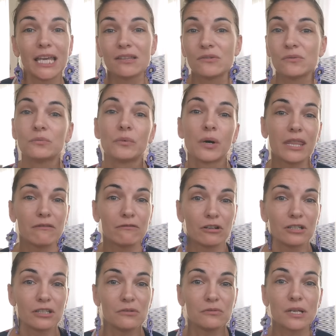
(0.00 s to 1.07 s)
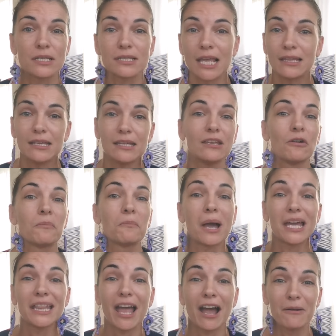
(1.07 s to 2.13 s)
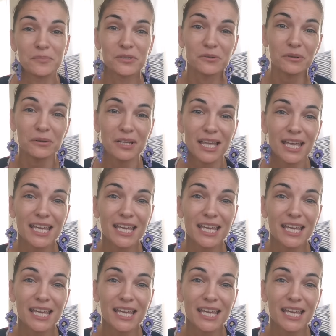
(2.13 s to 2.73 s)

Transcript: can do whatever you are setting your mind up to.